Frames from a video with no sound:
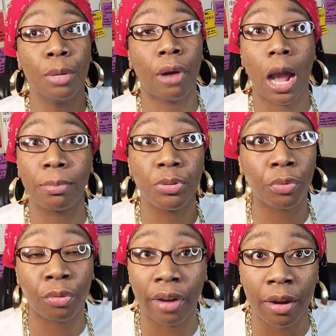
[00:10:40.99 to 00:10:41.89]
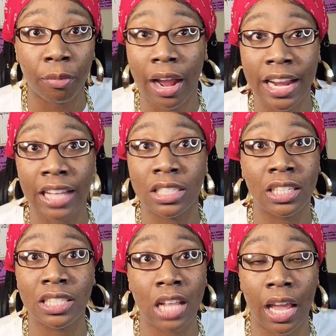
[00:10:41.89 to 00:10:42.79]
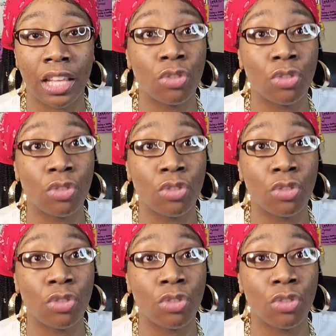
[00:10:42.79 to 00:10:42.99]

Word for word: probably regret right now to this day.